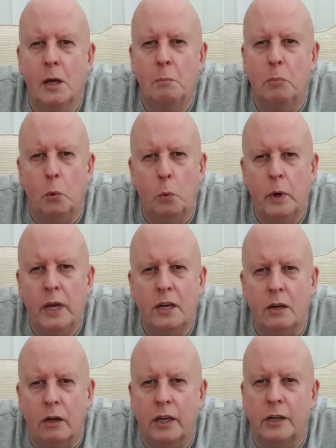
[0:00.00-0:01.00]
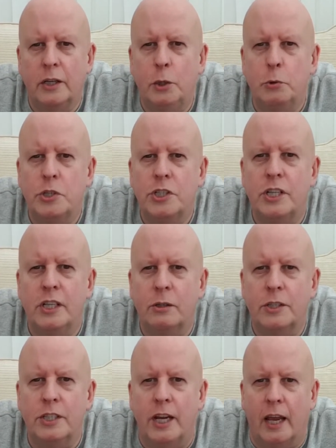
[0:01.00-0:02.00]
But we're not going to use steel
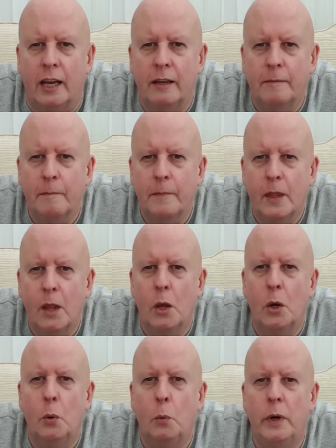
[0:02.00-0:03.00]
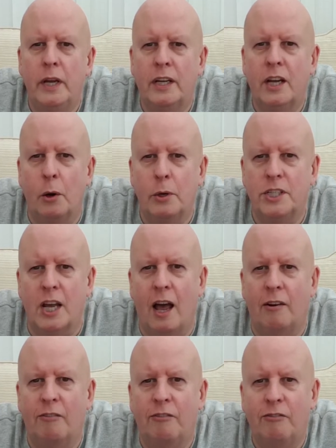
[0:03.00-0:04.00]
today. We're going to
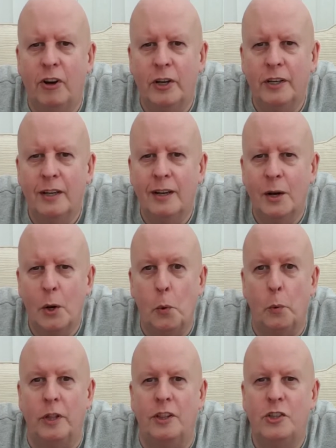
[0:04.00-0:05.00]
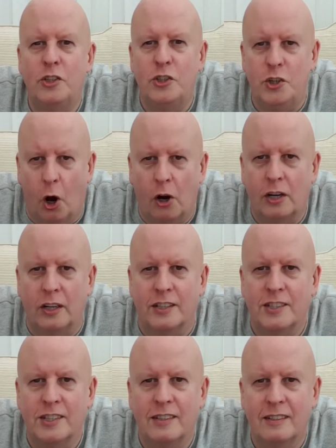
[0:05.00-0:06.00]
have fun with chocolate.